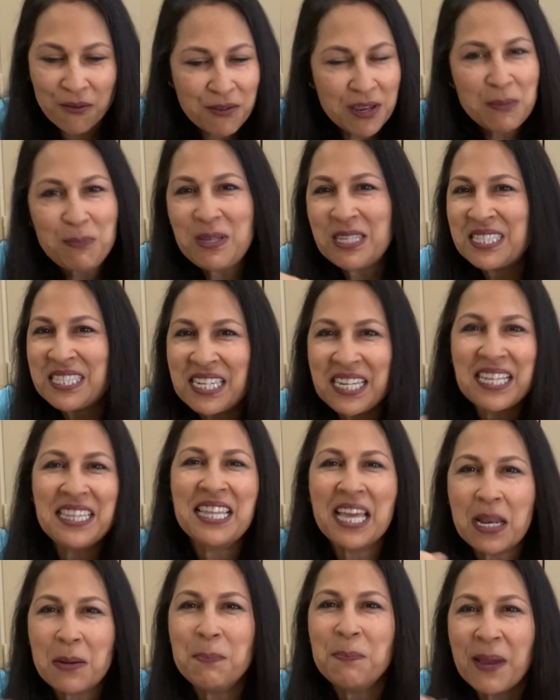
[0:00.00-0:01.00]
we'd be sitting
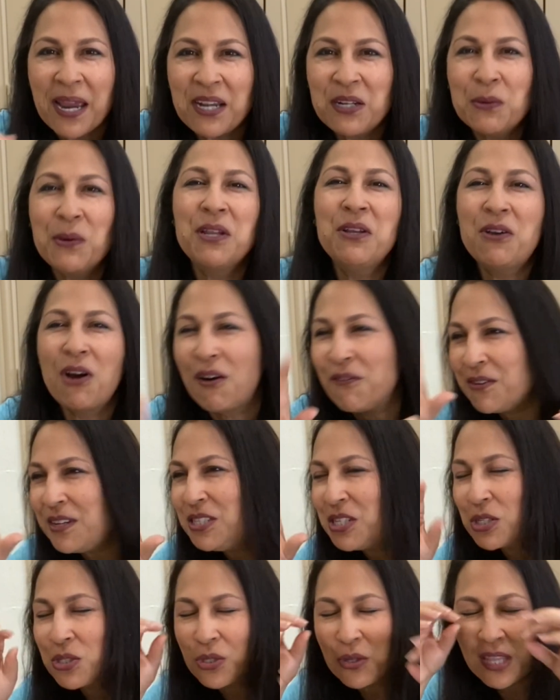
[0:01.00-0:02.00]
there and pentoing coffee
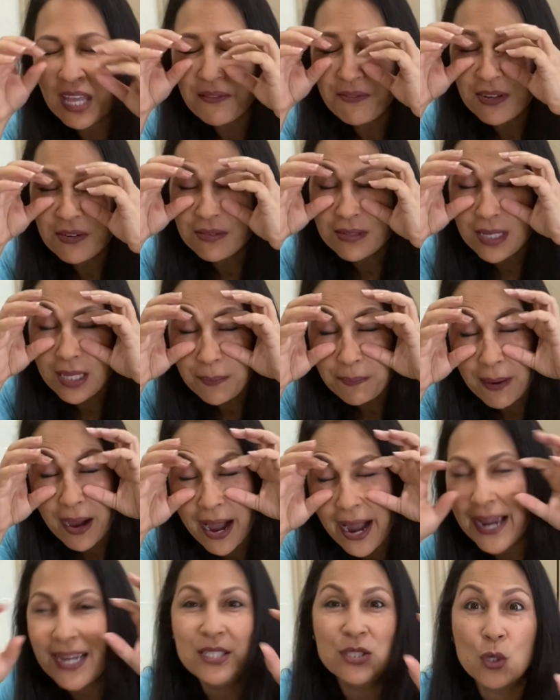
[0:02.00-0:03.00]
just so that we could keep
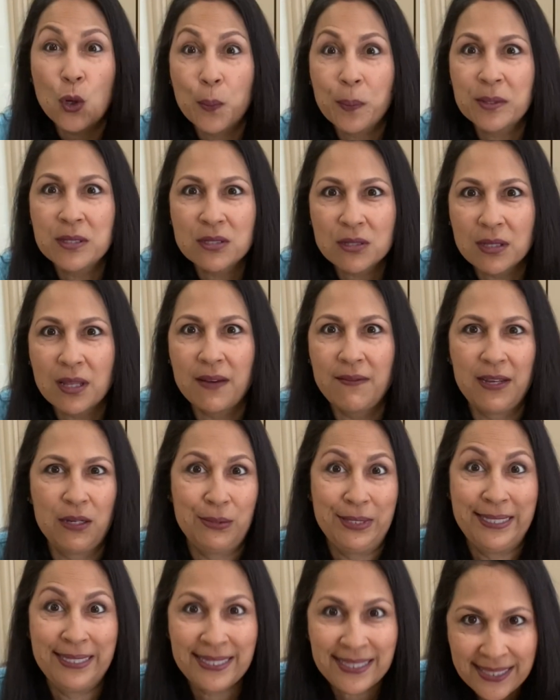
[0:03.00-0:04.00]
our eyes open, so that we
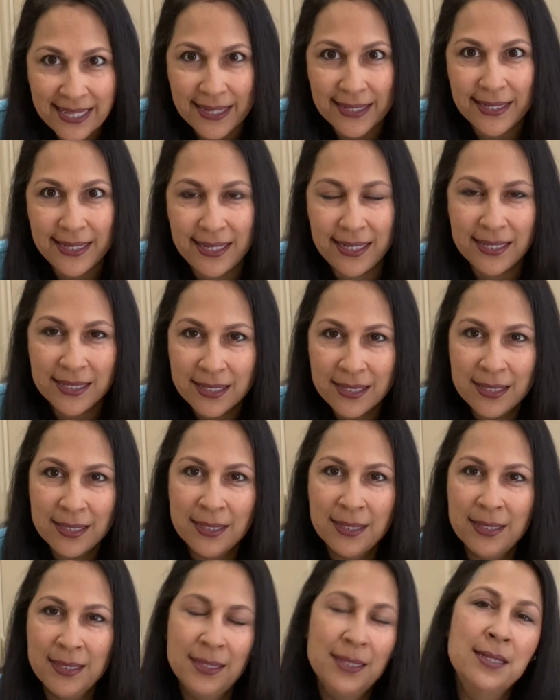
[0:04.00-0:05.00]
could study.
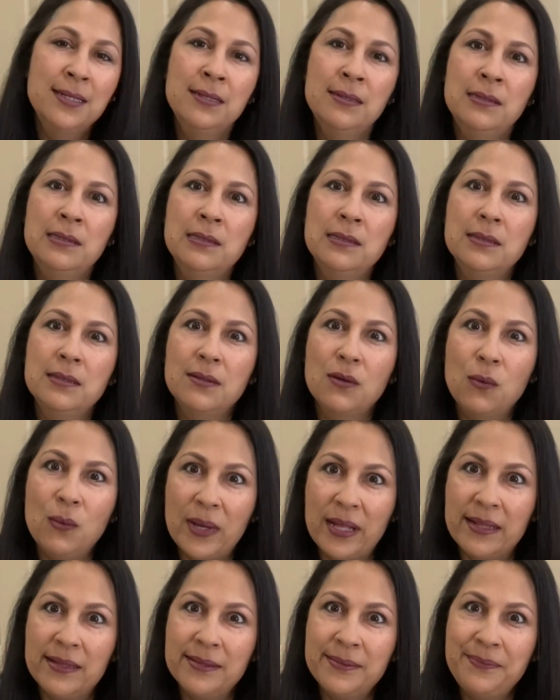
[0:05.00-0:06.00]

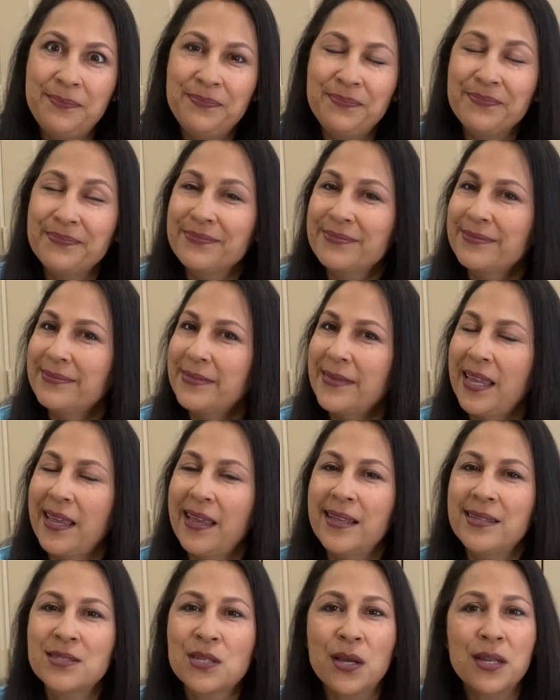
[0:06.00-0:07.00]
Well,
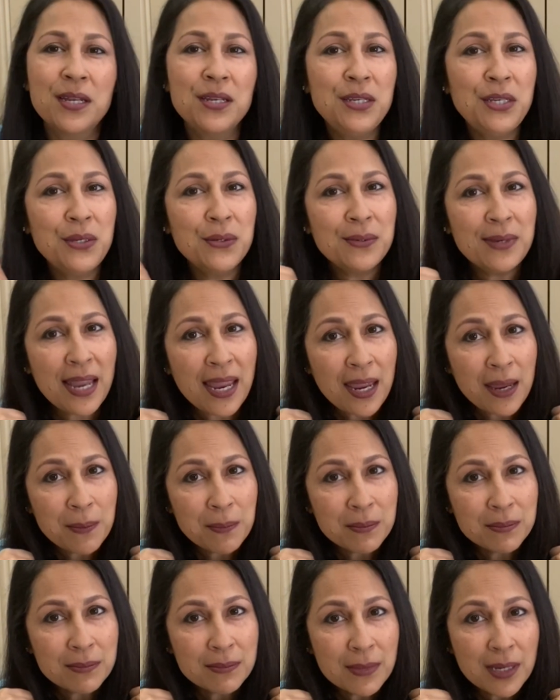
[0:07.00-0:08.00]
it's got a new name.
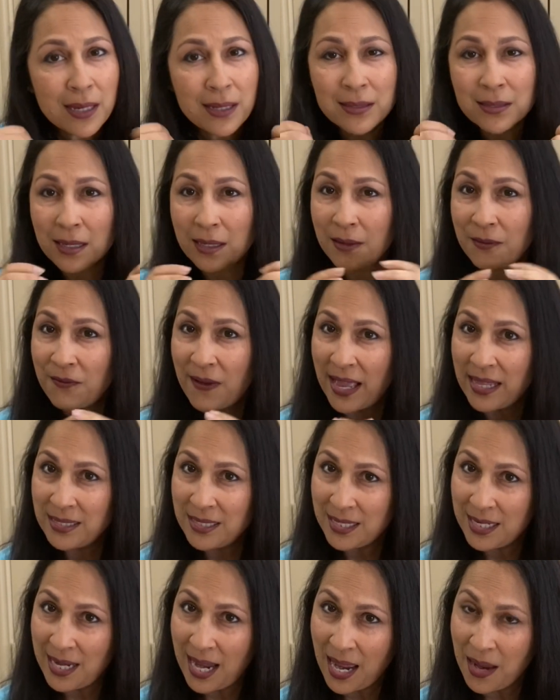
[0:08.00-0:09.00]
It's got a
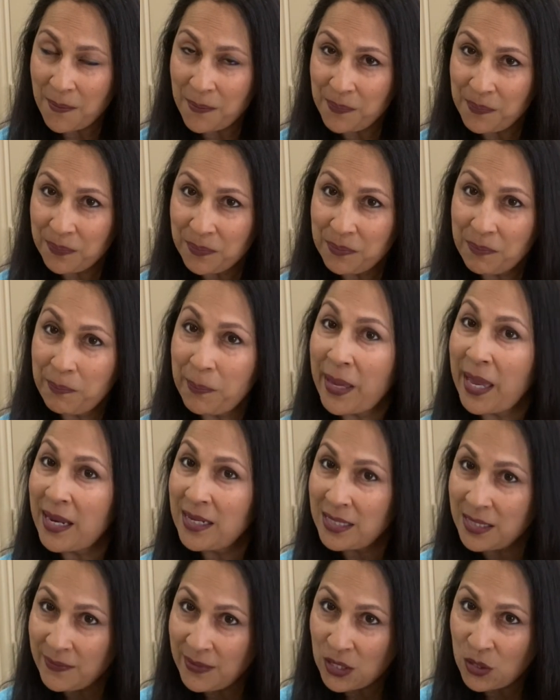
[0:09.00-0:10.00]
fancy name.
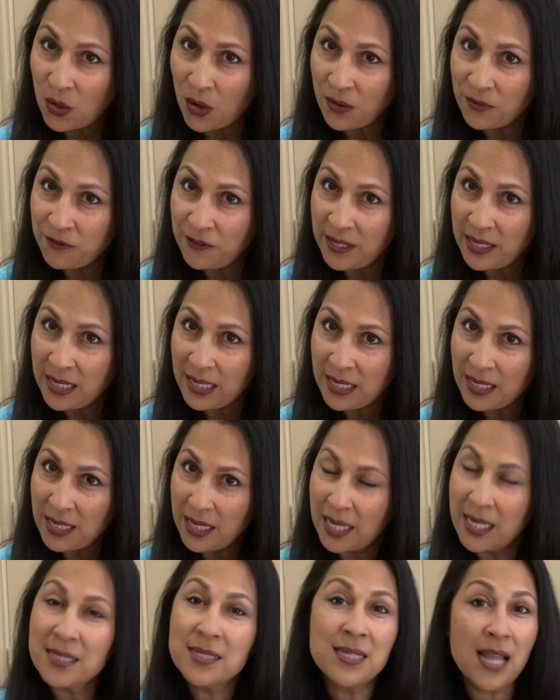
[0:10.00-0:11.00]
Phenti Hui coffee
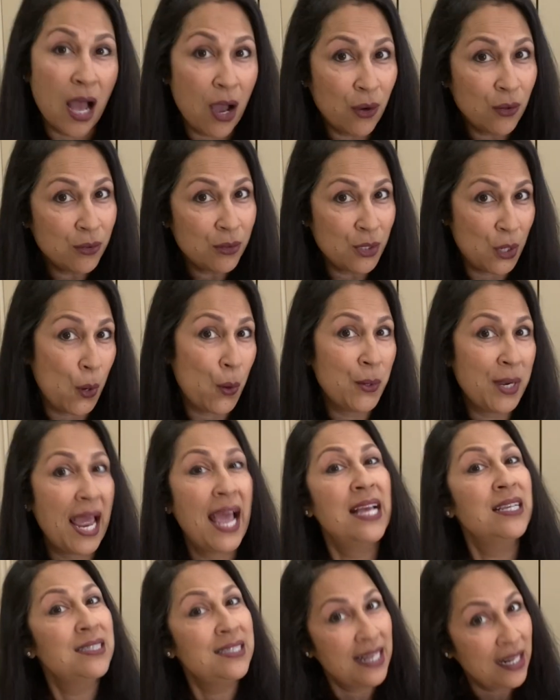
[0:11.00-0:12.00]
is now known
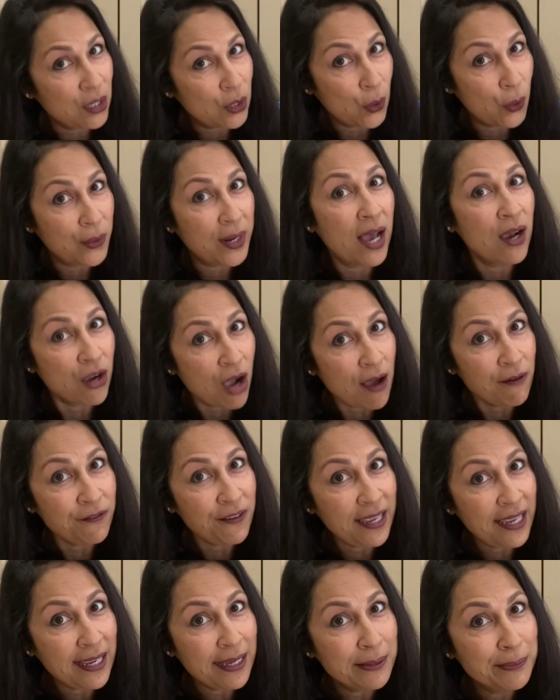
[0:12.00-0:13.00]
as Dalgona
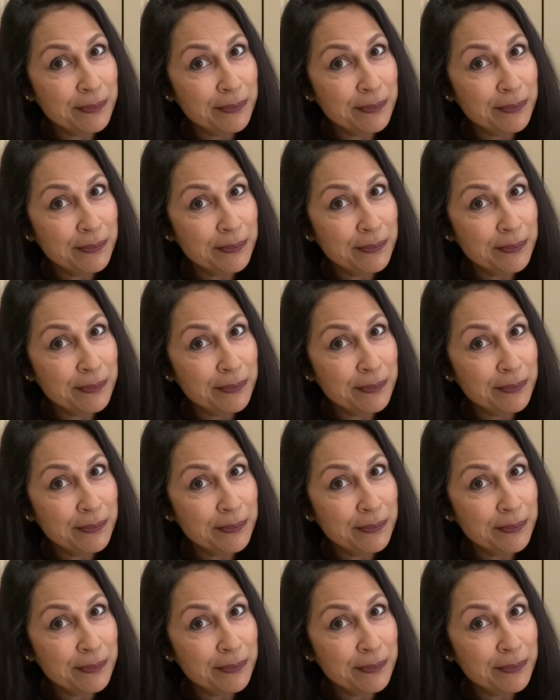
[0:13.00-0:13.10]
Coffee.